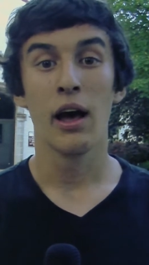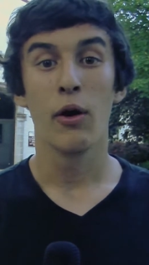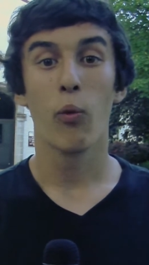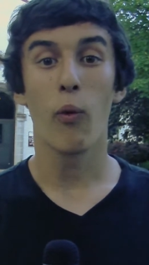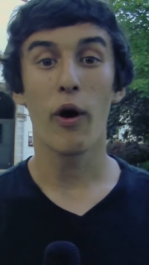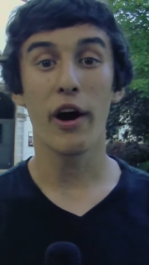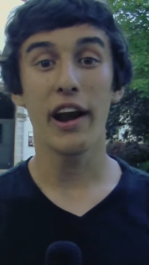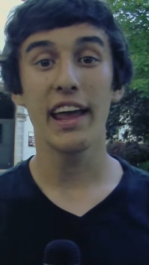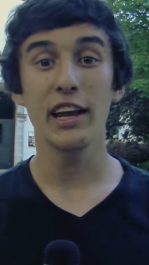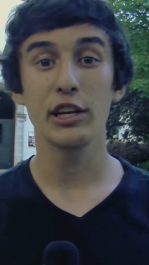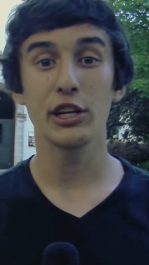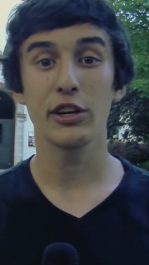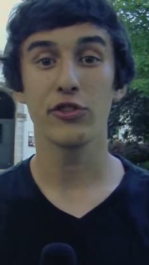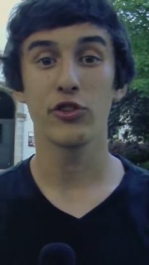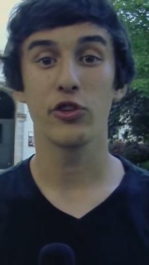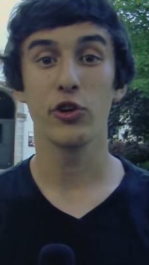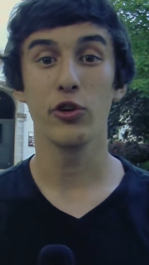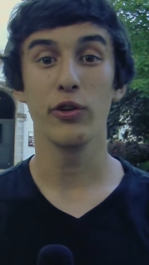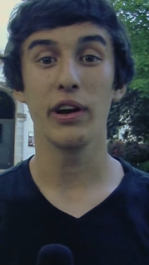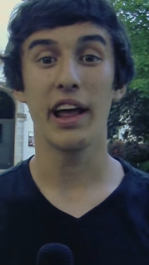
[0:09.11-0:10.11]
one HF
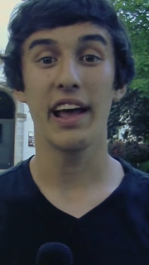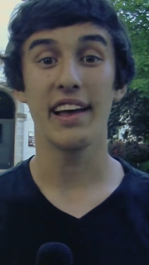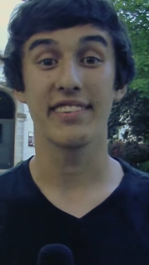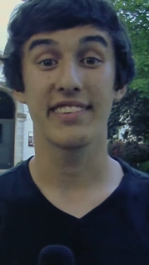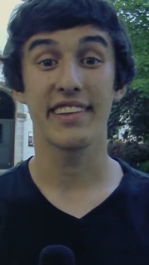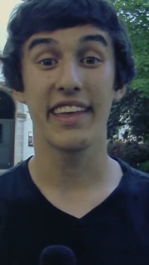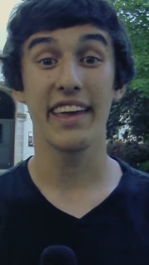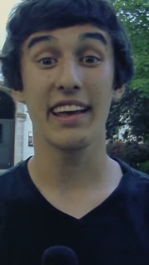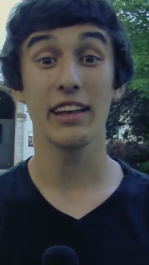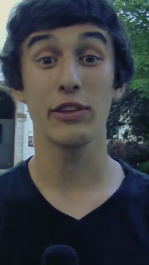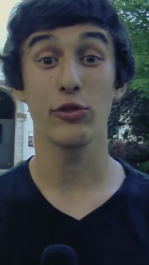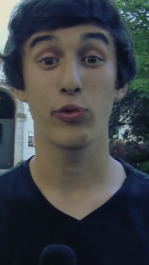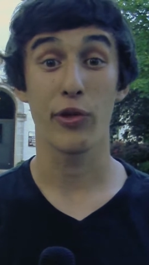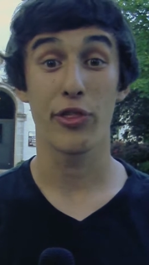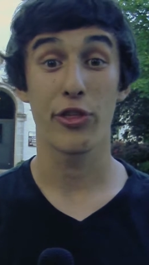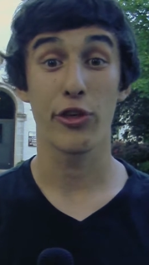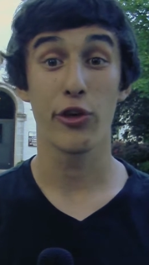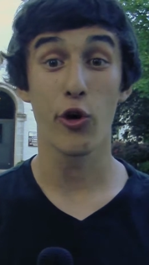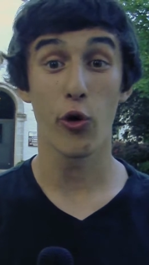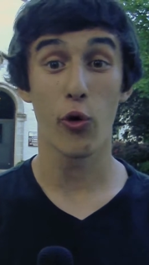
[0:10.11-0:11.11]
student has tickets
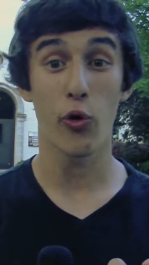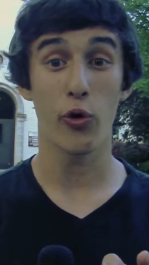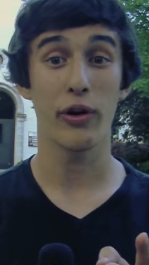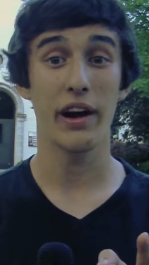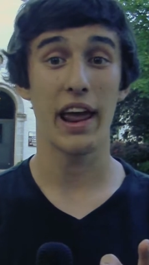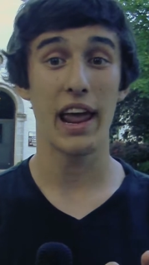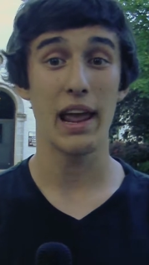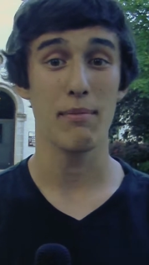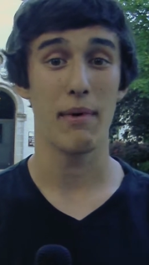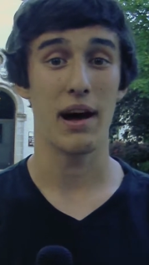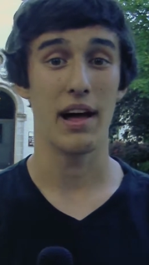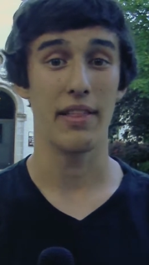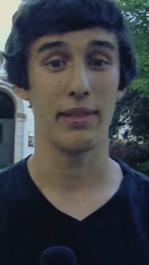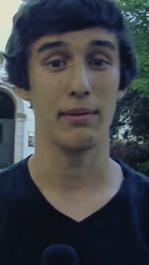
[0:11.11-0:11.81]
with your name on